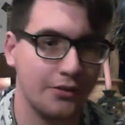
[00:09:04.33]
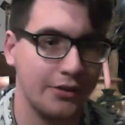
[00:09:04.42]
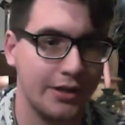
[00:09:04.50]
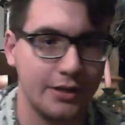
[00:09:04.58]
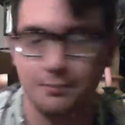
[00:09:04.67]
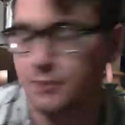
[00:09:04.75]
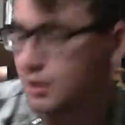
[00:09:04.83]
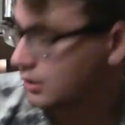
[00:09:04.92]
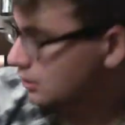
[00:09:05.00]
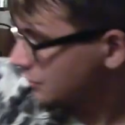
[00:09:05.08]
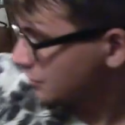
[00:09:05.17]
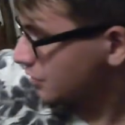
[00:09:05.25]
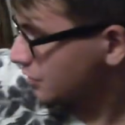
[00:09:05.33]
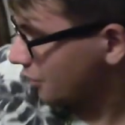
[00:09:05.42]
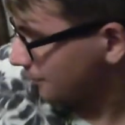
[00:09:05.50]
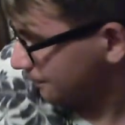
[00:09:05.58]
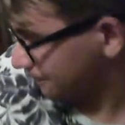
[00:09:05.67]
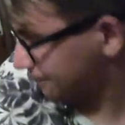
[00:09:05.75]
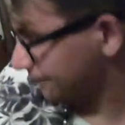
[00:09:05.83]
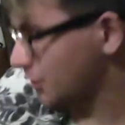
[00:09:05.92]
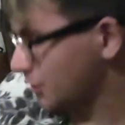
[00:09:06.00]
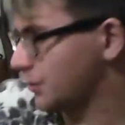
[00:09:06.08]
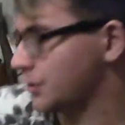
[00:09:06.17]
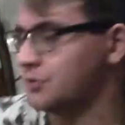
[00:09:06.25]
in them. So,
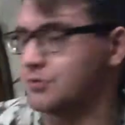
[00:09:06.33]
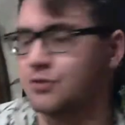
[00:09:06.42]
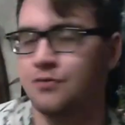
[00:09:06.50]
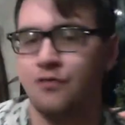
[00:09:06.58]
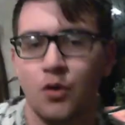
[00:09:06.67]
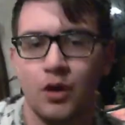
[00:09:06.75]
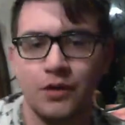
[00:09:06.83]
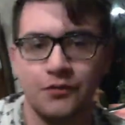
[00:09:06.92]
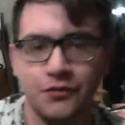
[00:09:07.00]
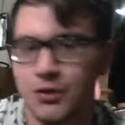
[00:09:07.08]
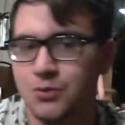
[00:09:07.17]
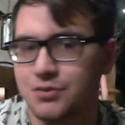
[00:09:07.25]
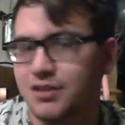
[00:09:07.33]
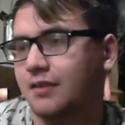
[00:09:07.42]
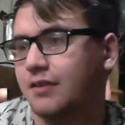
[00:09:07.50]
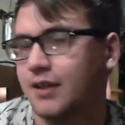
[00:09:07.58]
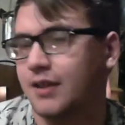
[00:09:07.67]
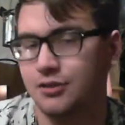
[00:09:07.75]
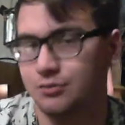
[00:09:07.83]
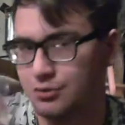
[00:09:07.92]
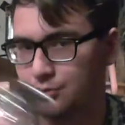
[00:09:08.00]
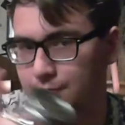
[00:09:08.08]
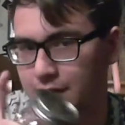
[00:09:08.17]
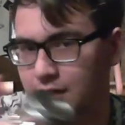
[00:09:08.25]
you can use them for infusing things, which
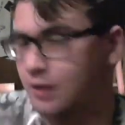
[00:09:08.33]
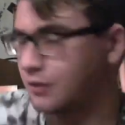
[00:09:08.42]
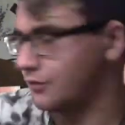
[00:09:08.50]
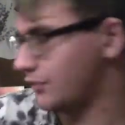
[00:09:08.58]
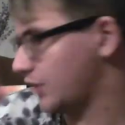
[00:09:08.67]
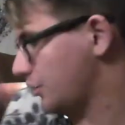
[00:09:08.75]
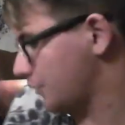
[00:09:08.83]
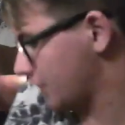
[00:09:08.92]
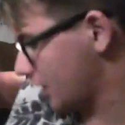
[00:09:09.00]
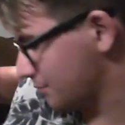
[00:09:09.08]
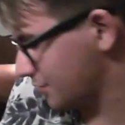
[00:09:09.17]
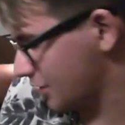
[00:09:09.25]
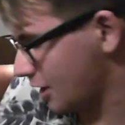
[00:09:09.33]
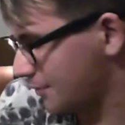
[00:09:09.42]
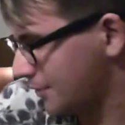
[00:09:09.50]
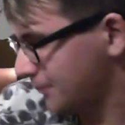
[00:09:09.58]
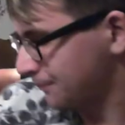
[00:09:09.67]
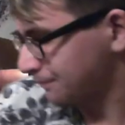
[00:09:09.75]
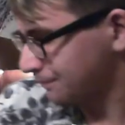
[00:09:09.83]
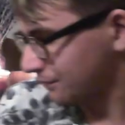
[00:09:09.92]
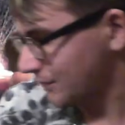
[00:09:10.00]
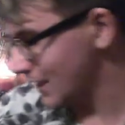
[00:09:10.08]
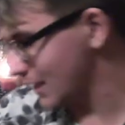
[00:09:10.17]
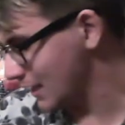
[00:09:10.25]
will be another video that comes up.
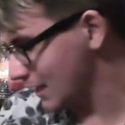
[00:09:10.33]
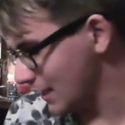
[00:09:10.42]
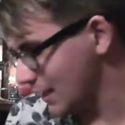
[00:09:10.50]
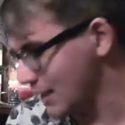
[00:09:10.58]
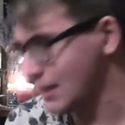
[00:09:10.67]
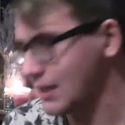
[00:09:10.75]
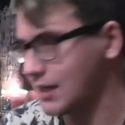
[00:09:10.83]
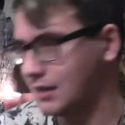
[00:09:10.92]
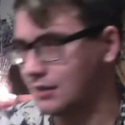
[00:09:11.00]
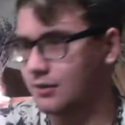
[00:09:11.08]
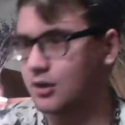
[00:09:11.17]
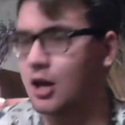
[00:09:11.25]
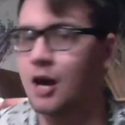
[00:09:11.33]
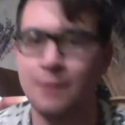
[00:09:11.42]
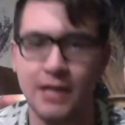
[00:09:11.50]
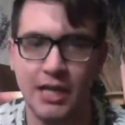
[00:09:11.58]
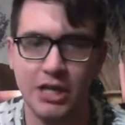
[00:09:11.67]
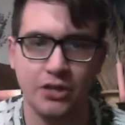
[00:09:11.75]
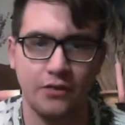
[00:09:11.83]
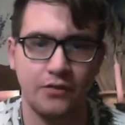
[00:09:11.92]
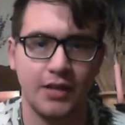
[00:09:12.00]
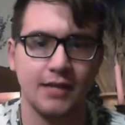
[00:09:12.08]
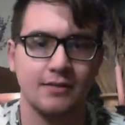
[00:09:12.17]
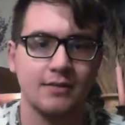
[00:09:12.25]
Any combination of
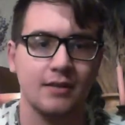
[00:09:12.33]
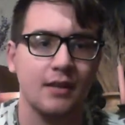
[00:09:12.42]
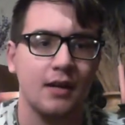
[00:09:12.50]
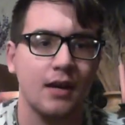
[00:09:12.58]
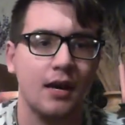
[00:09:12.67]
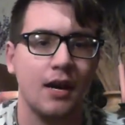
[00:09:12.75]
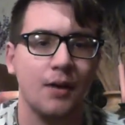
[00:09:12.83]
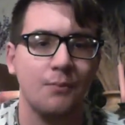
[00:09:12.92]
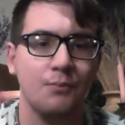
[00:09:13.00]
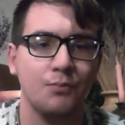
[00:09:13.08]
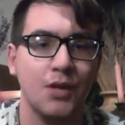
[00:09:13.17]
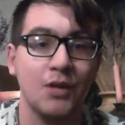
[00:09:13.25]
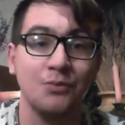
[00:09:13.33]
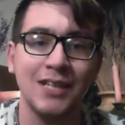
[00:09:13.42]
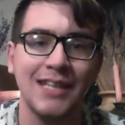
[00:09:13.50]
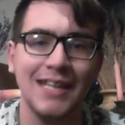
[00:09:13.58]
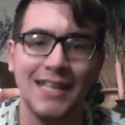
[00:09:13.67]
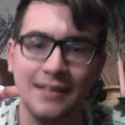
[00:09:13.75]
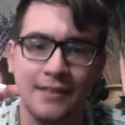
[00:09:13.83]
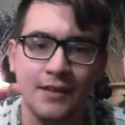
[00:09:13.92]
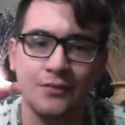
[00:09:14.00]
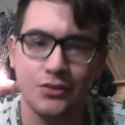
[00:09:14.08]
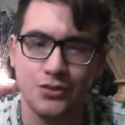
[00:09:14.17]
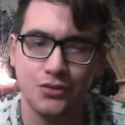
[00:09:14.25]
things. And really anything
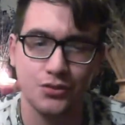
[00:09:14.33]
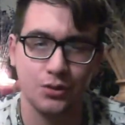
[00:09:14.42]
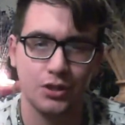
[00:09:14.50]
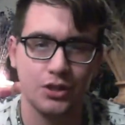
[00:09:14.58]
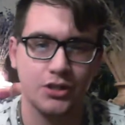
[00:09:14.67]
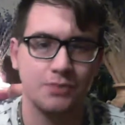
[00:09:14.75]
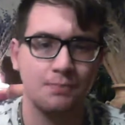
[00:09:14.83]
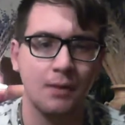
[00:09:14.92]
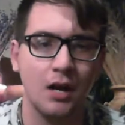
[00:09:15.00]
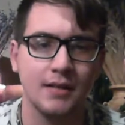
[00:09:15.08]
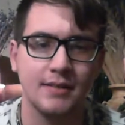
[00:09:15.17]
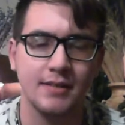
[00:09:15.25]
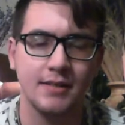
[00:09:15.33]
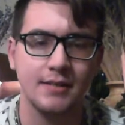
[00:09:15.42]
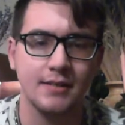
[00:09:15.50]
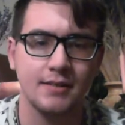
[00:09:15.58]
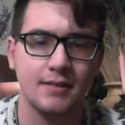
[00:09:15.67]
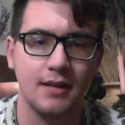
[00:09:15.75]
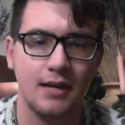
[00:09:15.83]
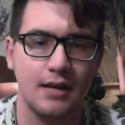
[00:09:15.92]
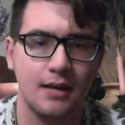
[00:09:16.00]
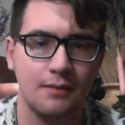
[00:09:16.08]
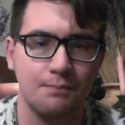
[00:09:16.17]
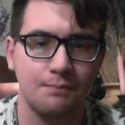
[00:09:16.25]
for storage. Boxes. I